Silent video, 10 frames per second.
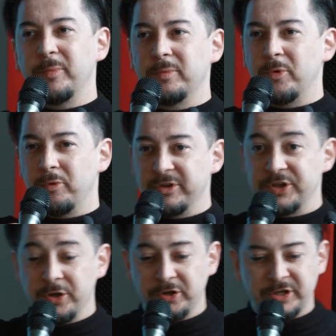more
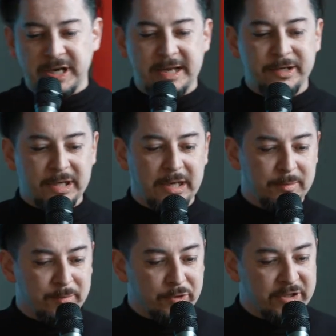research led,
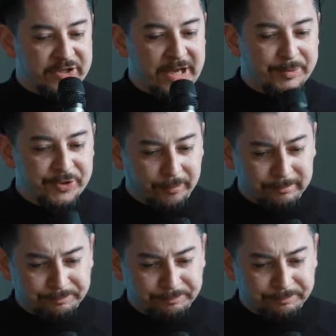more conceptual.